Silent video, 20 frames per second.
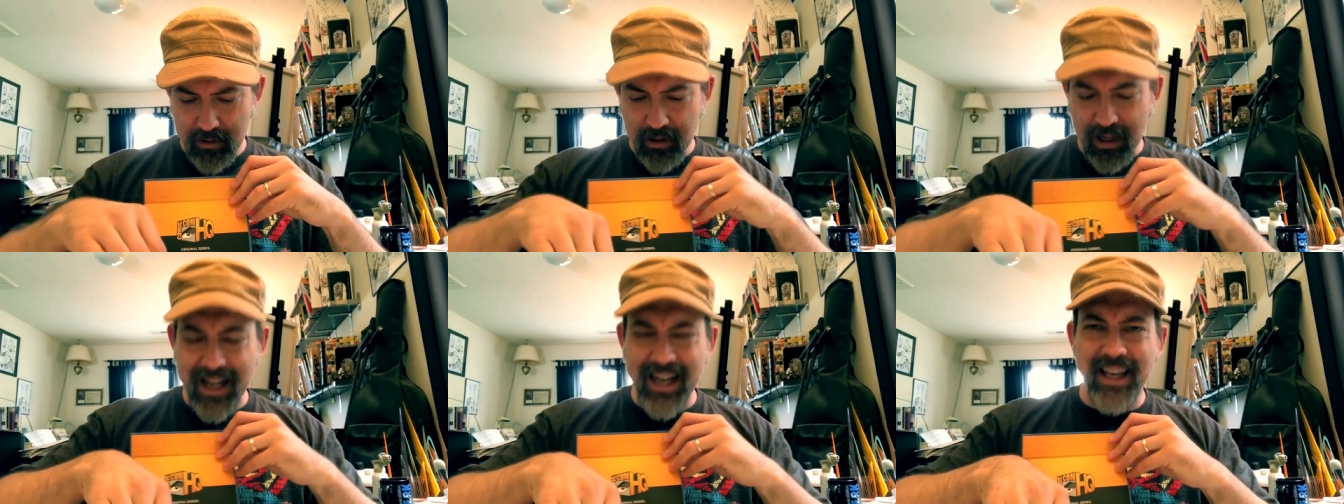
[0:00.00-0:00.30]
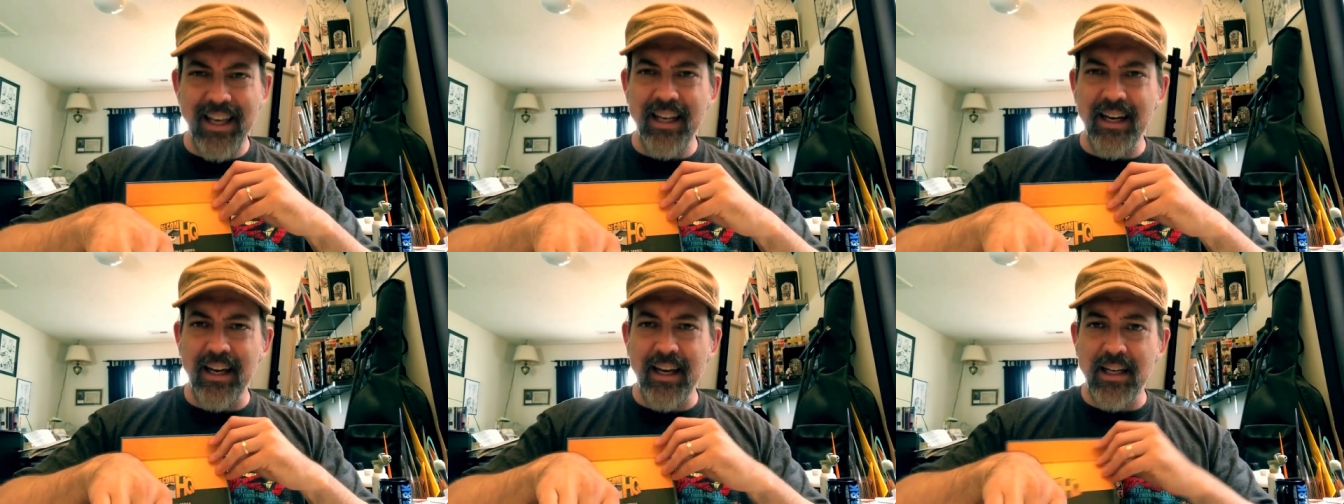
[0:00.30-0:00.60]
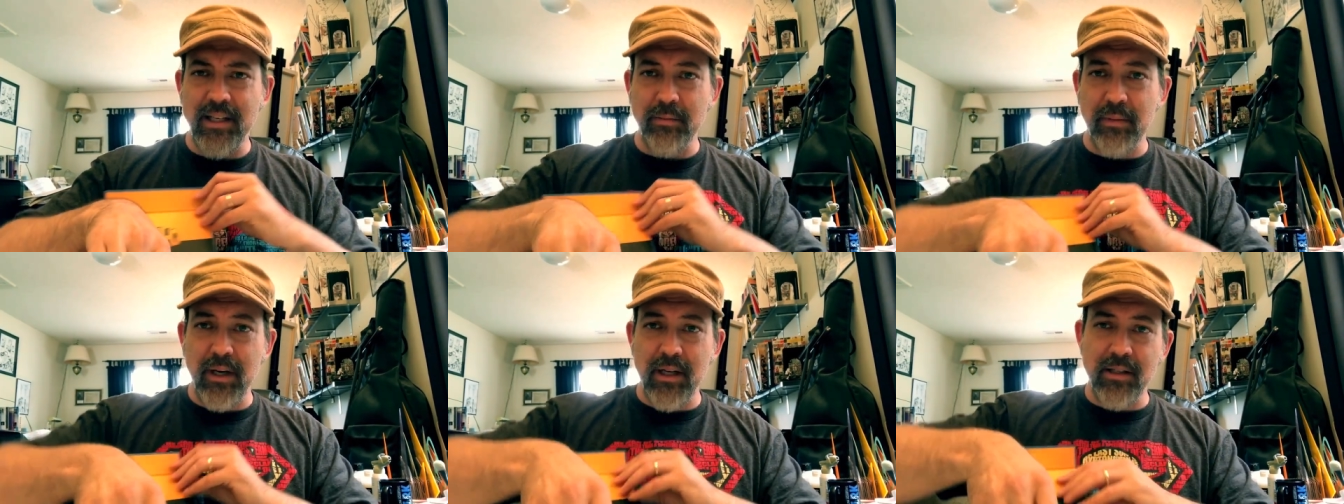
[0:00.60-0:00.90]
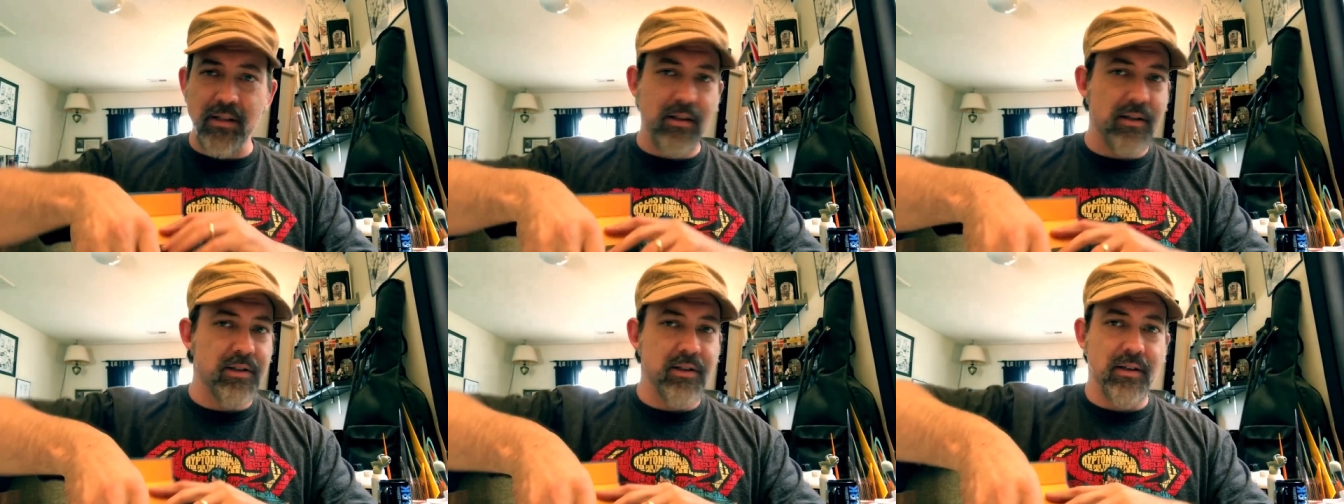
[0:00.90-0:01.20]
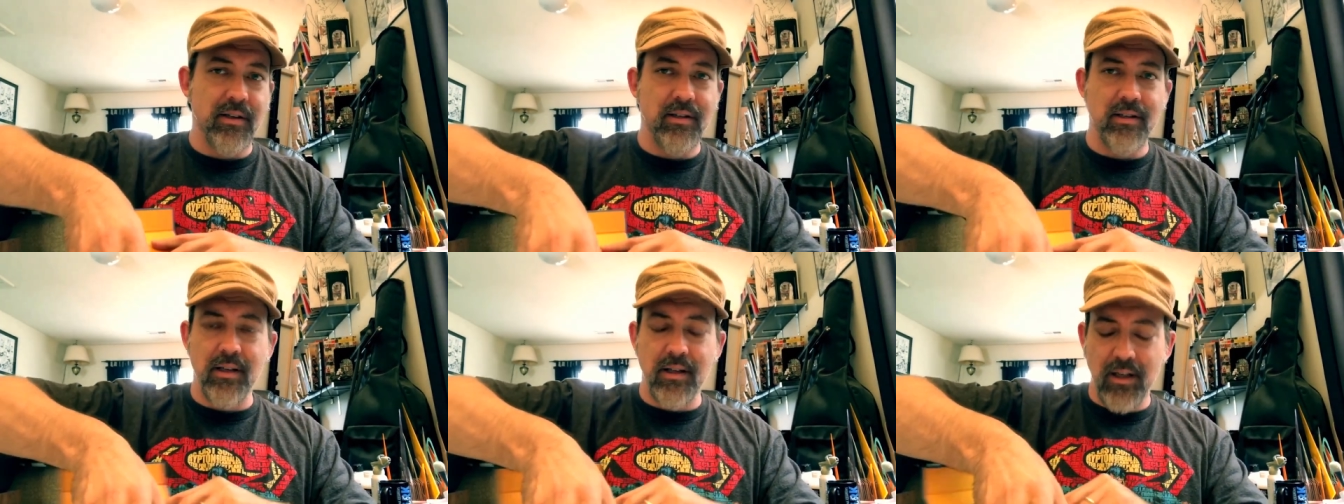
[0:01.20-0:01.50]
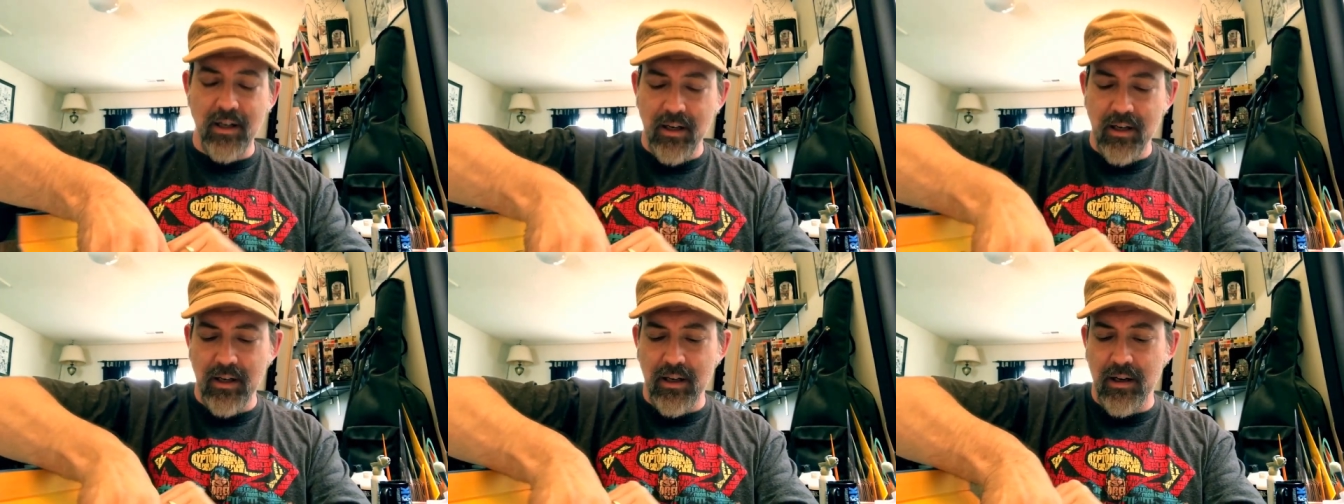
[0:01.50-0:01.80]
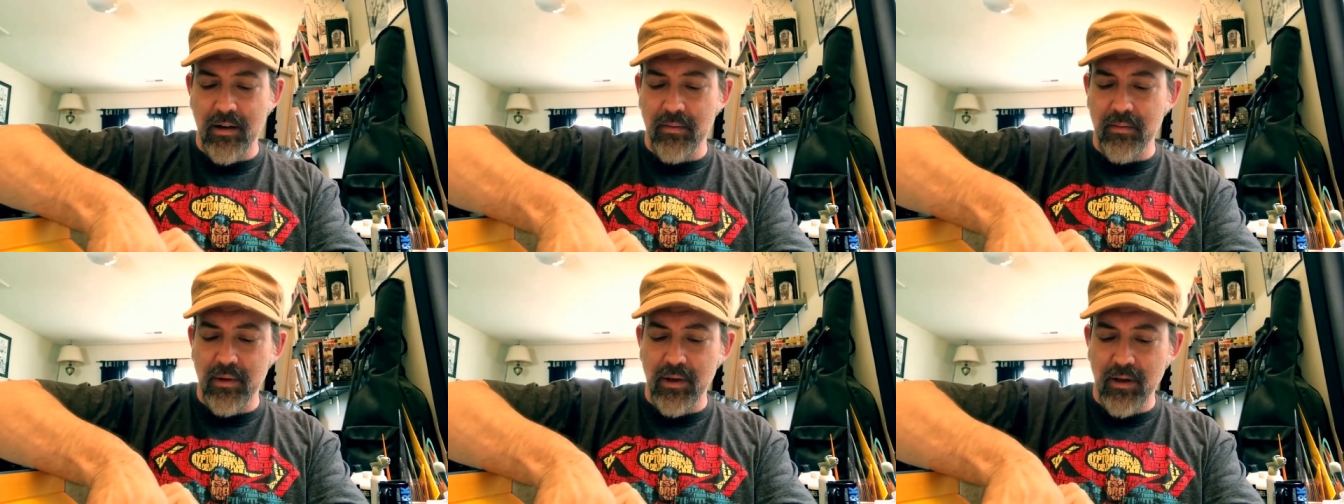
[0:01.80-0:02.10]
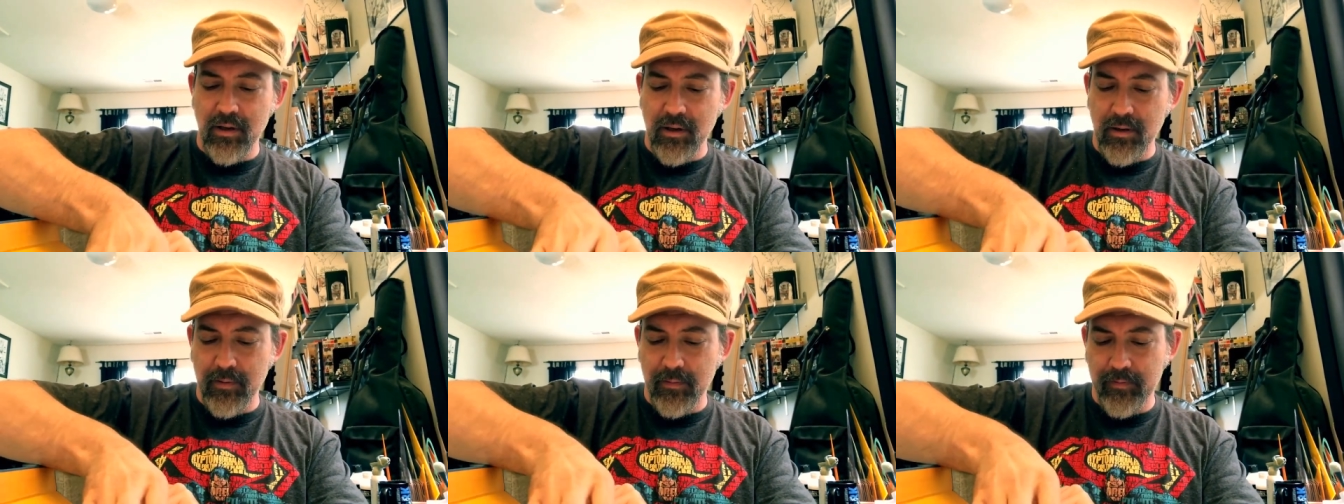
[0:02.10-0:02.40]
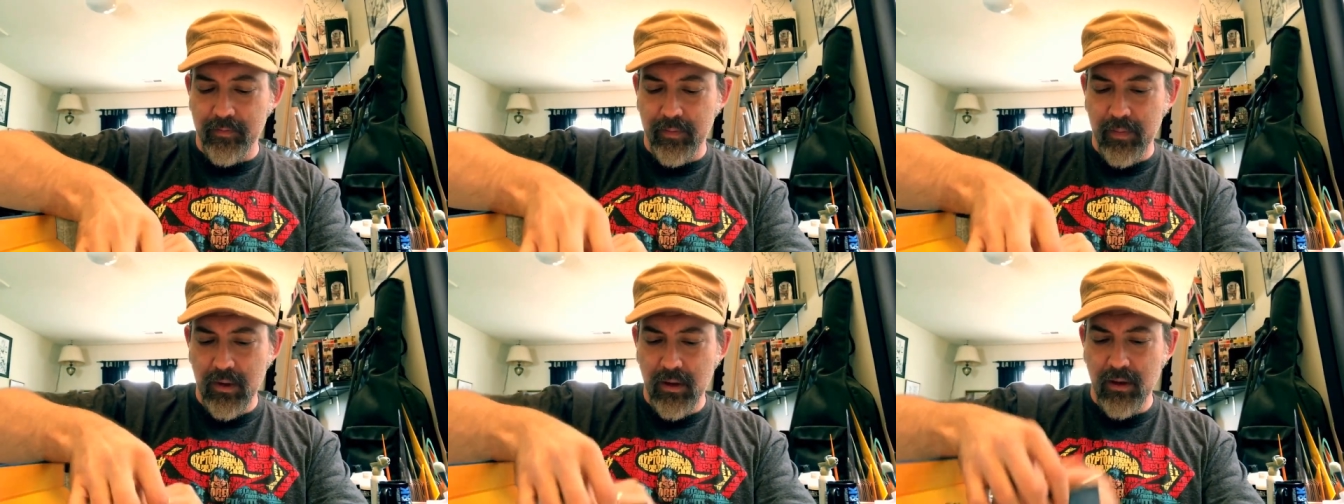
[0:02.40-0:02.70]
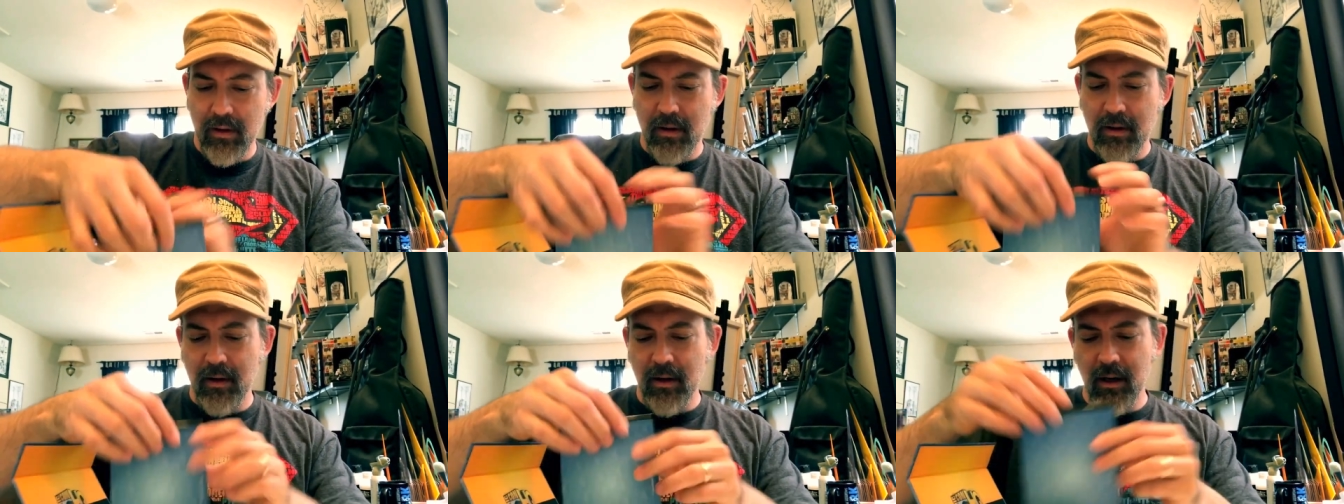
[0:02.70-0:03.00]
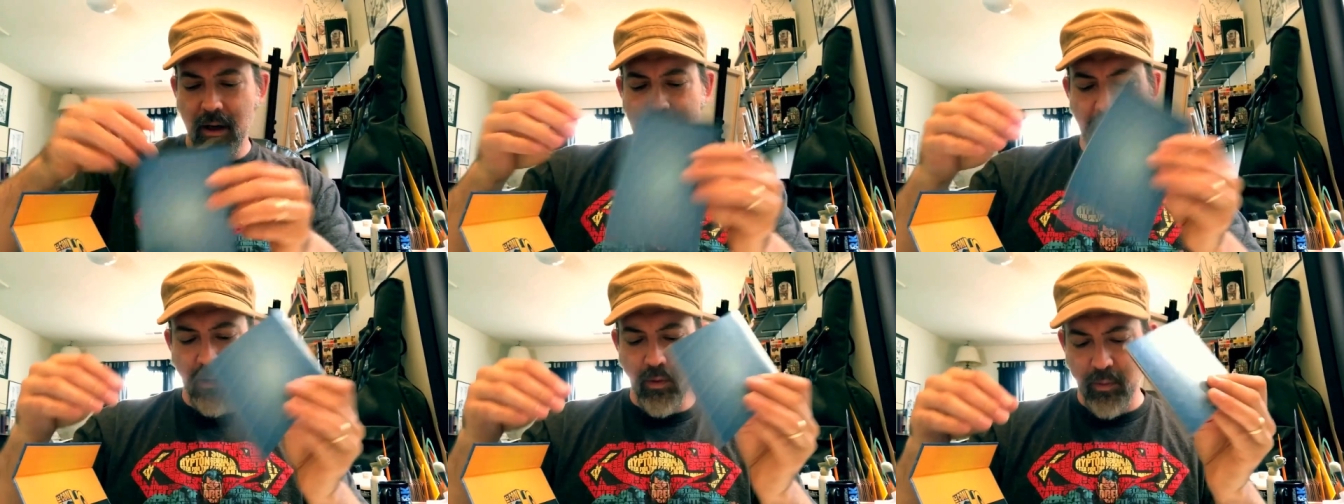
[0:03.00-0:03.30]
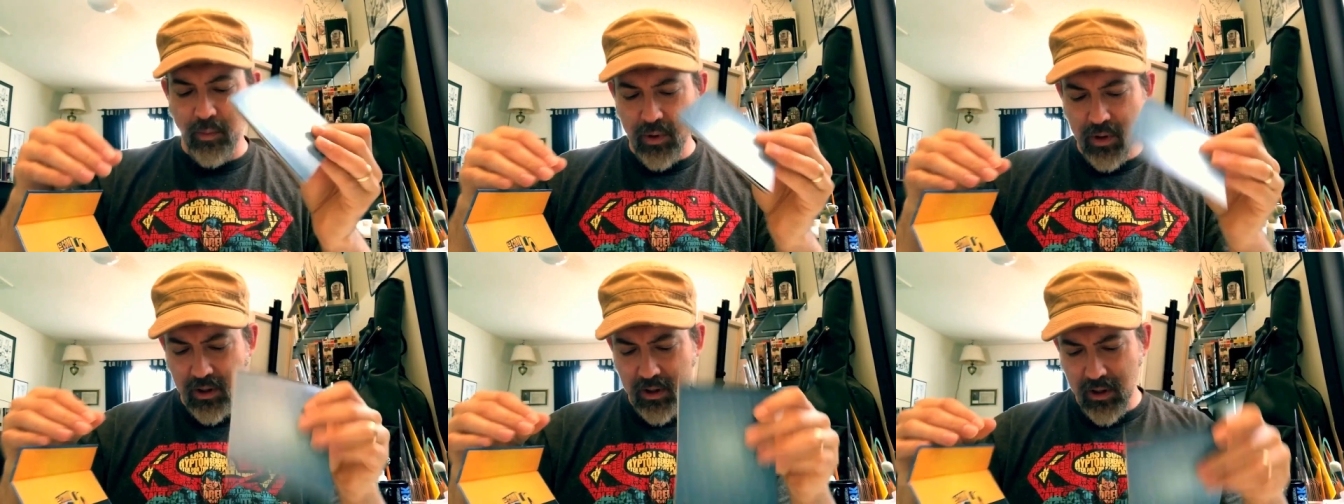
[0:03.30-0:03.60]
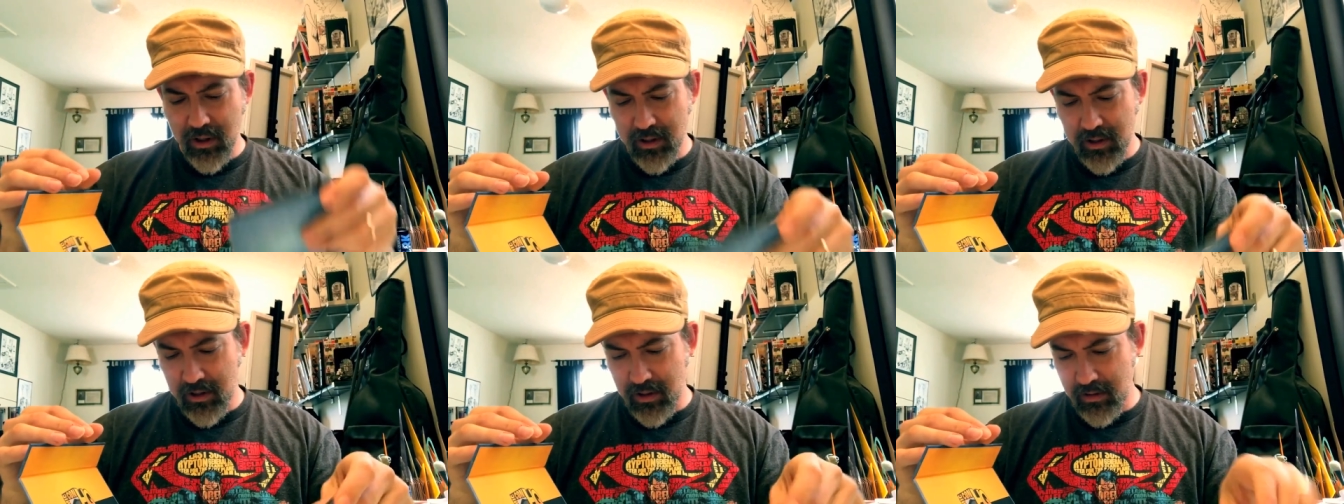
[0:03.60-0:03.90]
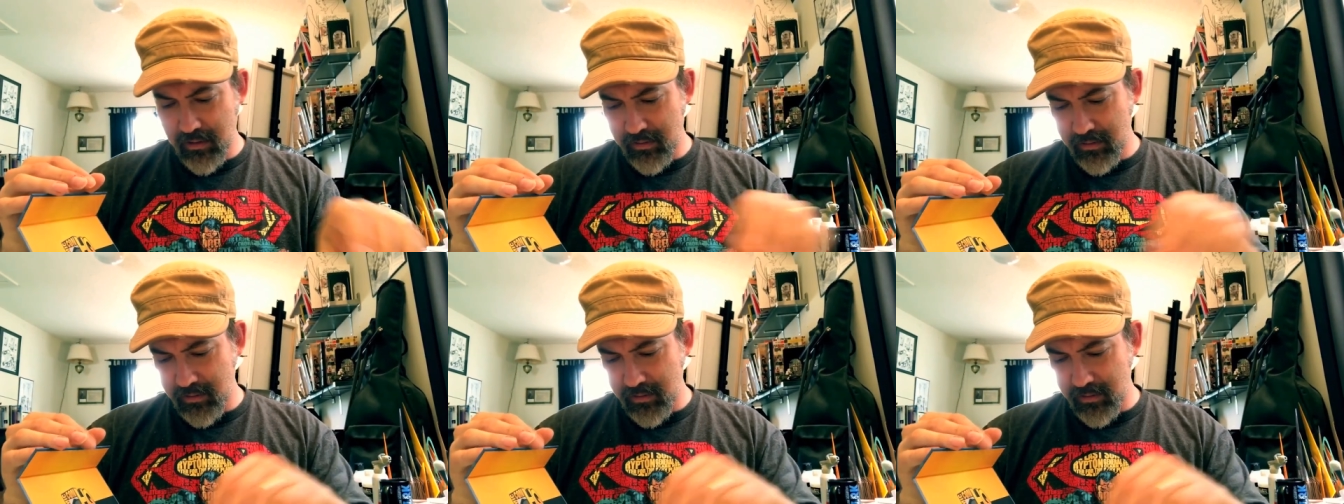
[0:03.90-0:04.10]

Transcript: I didn't get a guest badge this year because I didn't need it, but um, a little booklet,